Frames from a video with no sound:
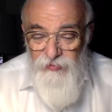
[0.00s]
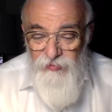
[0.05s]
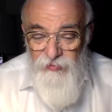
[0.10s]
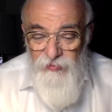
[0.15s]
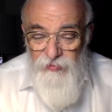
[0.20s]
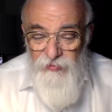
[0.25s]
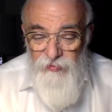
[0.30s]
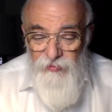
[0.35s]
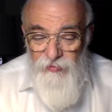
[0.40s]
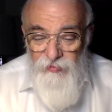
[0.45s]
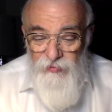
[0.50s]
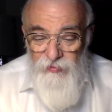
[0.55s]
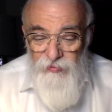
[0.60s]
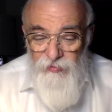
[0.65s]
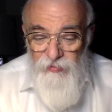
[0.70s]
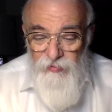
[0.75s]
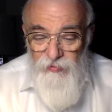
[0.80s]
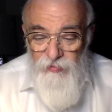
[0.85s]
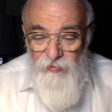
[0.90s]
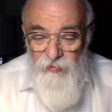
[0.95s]

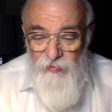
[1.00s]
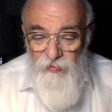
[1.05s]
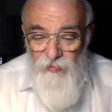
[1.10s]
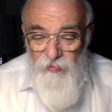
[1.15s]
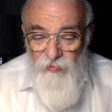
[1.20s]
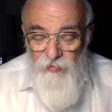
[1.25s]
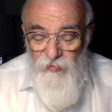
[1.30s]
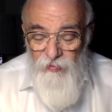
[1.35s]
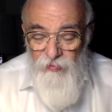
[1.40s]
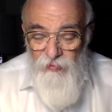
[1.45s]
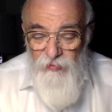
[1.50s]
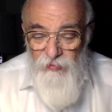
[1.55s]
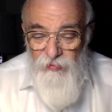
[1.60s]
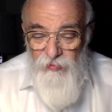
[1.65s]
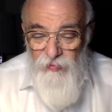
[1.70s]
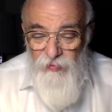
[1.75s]
(no one is talking)